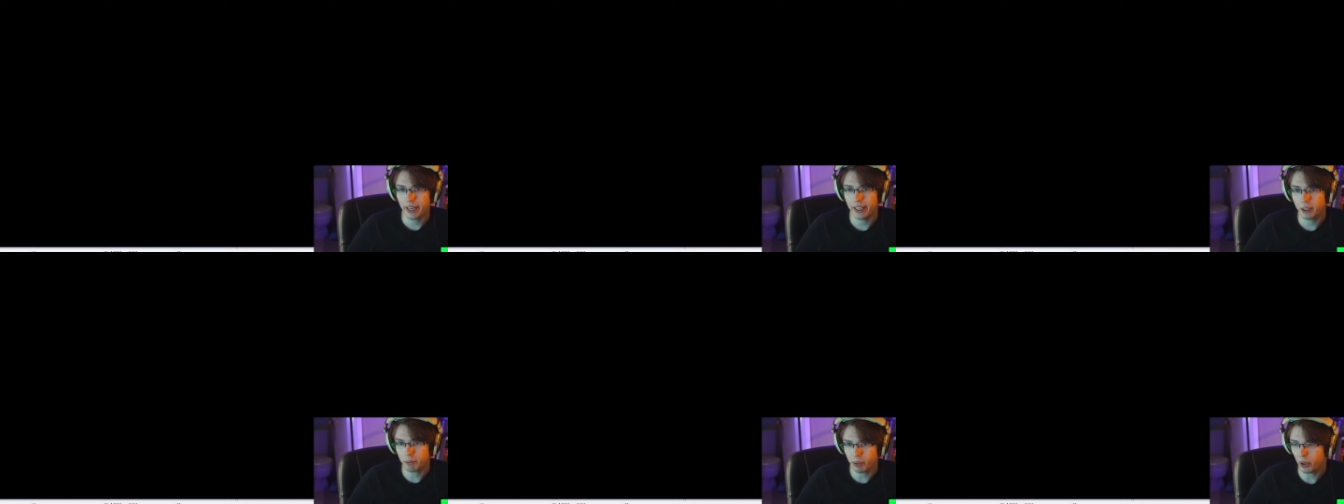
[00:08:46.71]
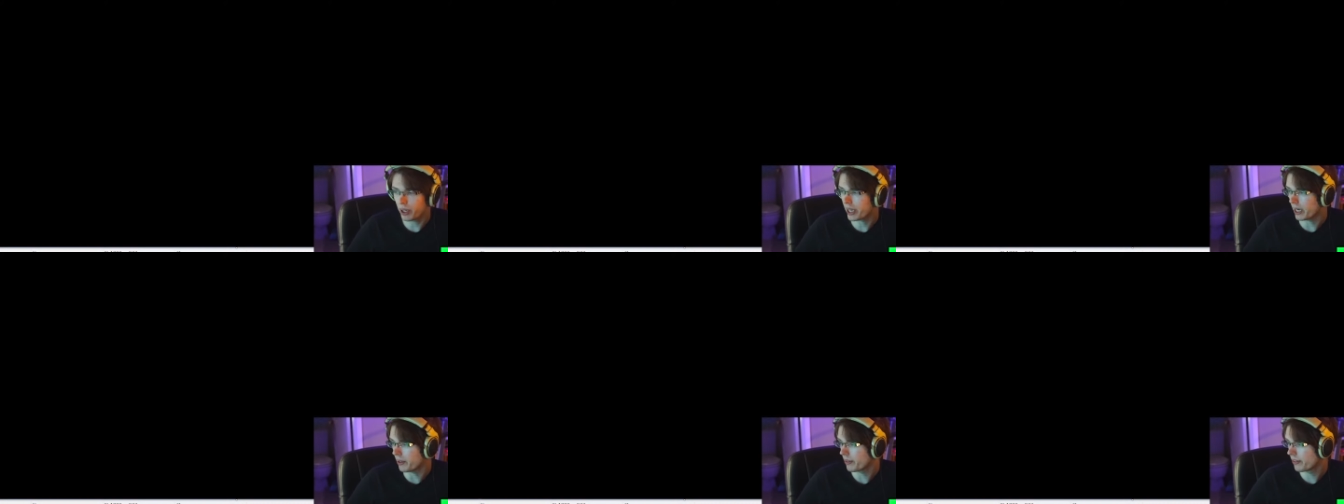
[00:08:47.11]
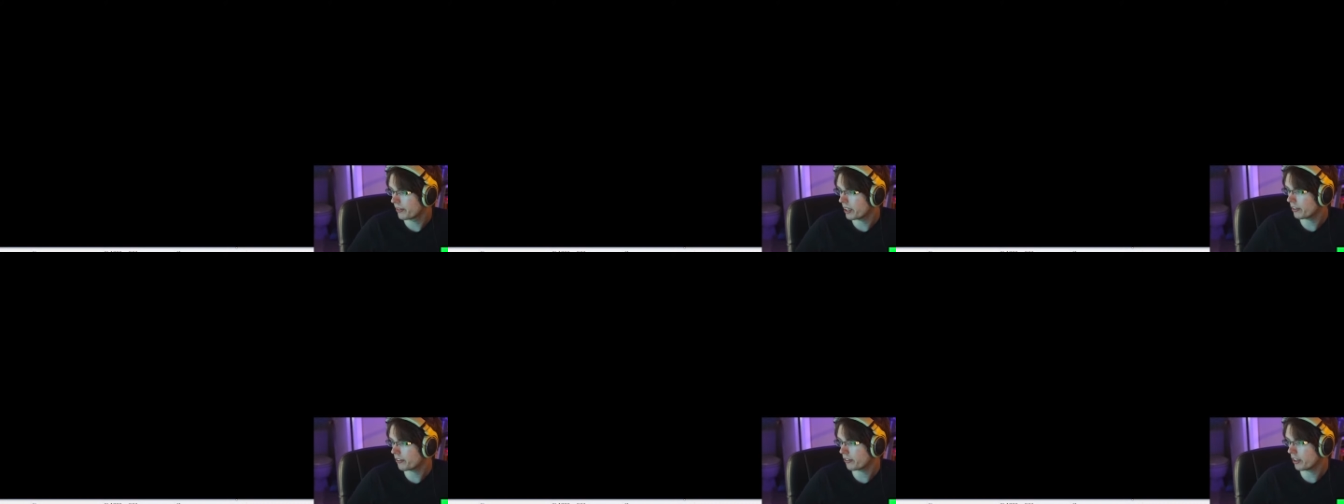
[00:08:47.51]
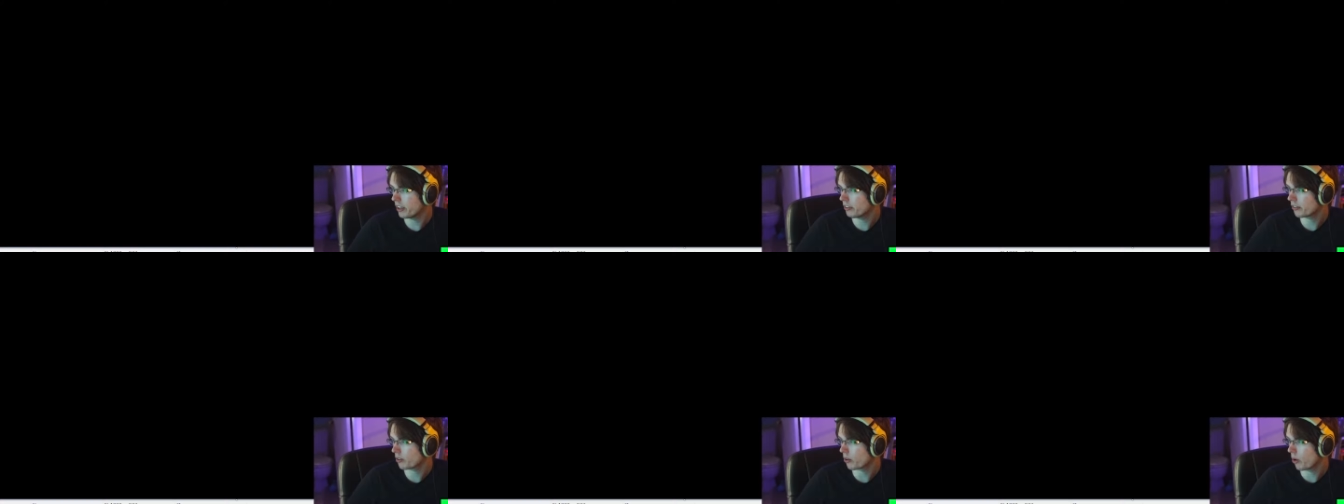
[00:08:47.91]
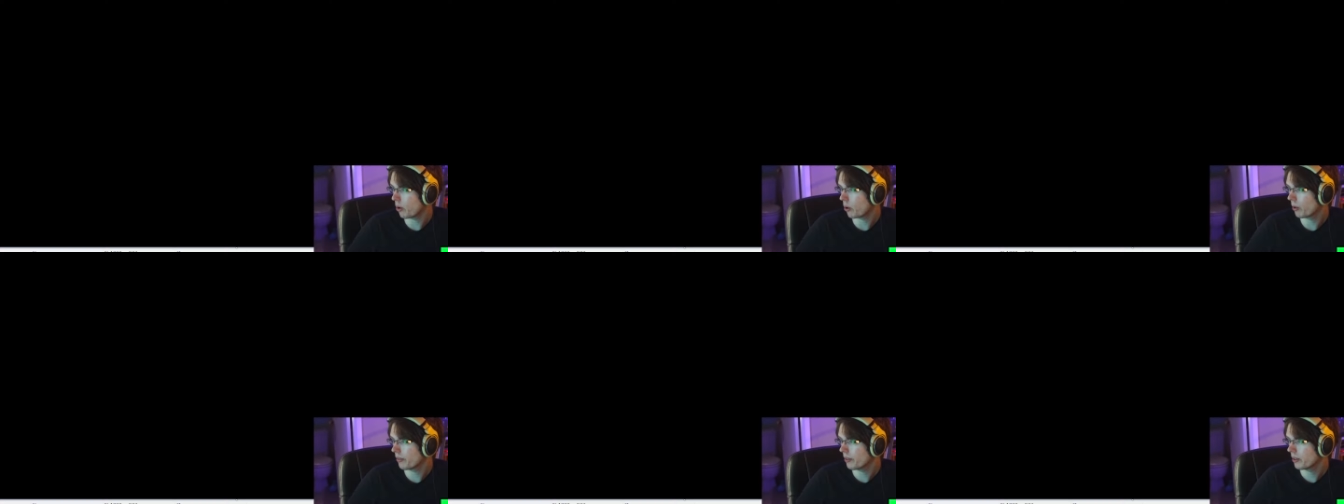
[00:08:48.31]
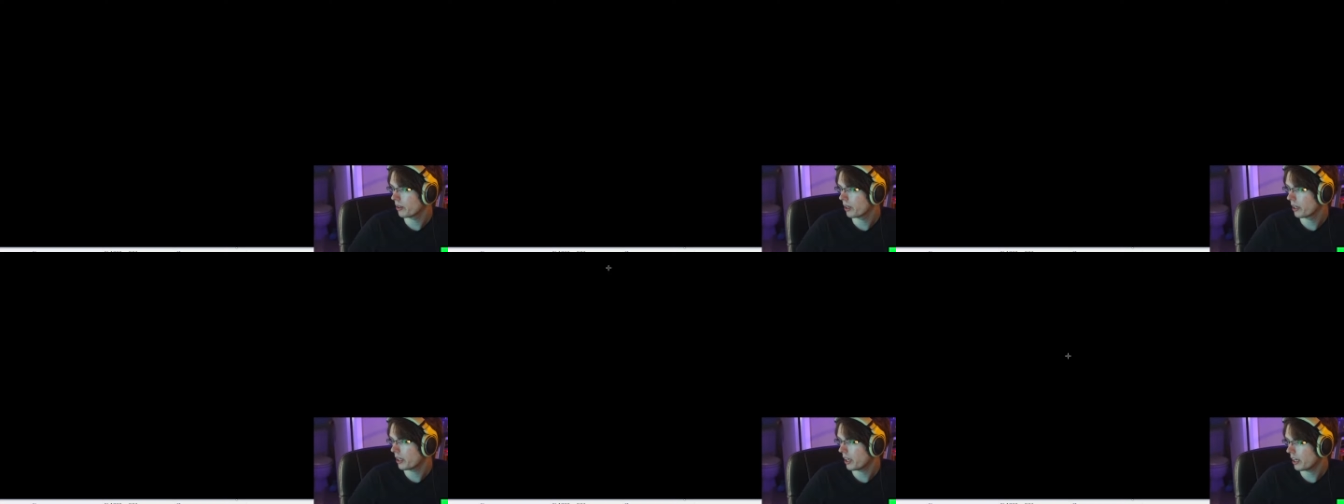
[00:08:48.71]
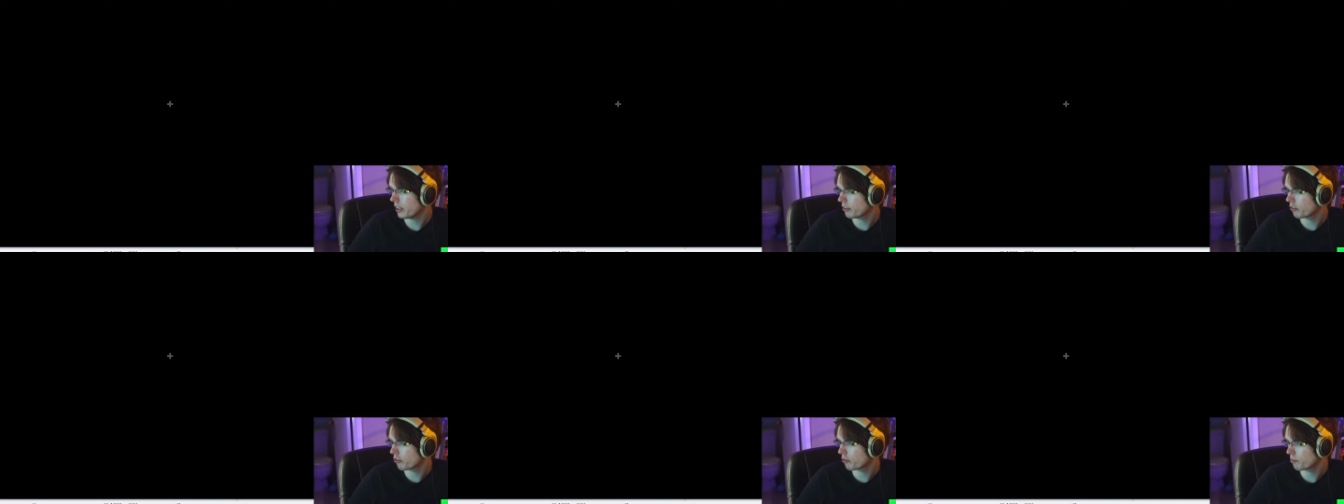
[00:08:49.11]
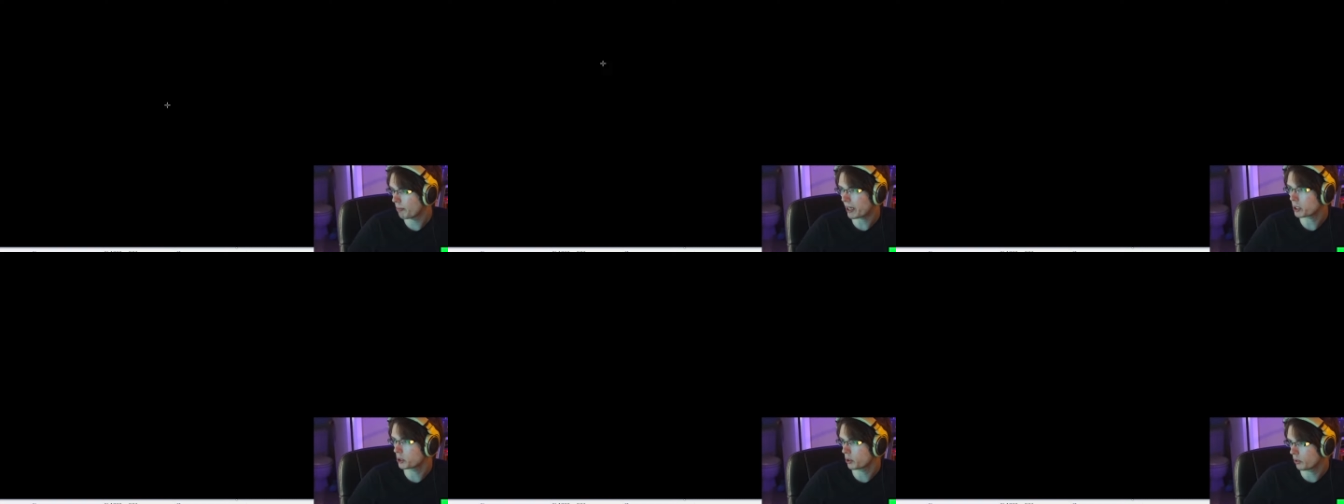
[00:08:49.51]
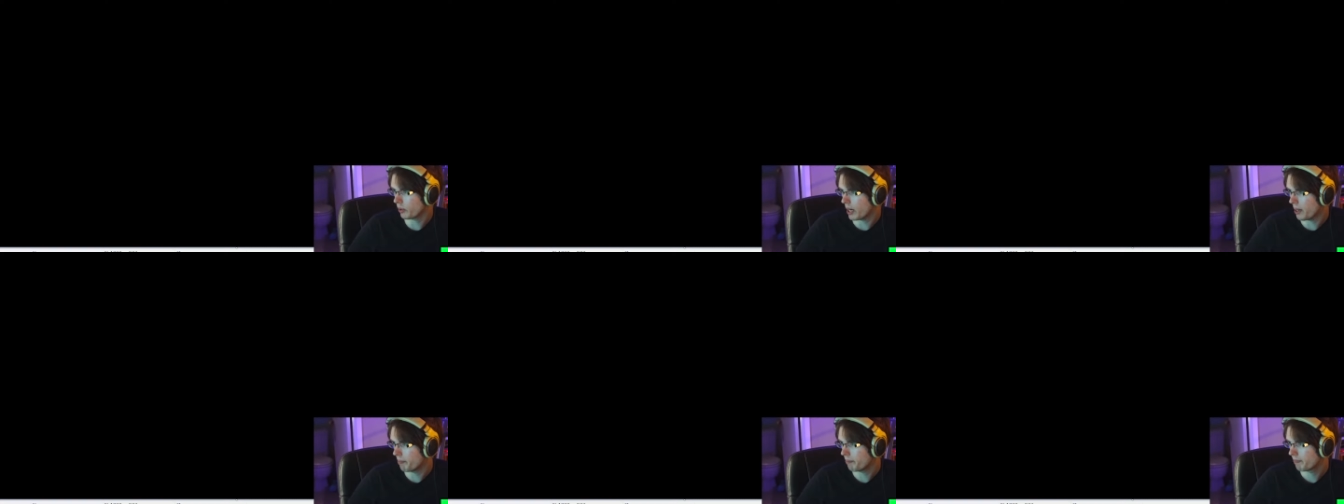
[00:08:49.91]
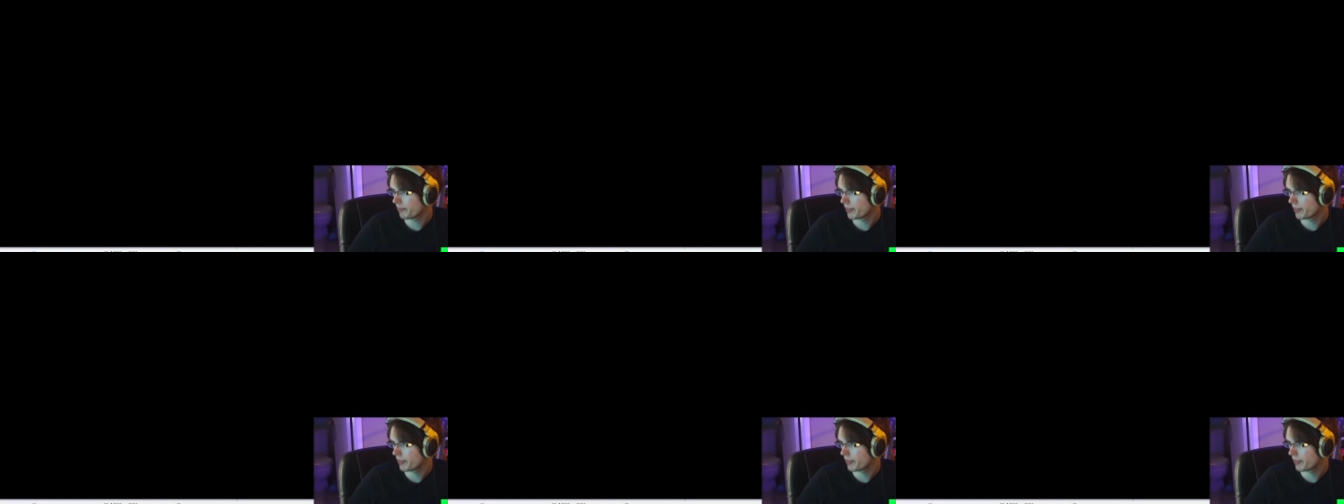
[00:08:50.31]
in the pudding. This is called a spectrogram.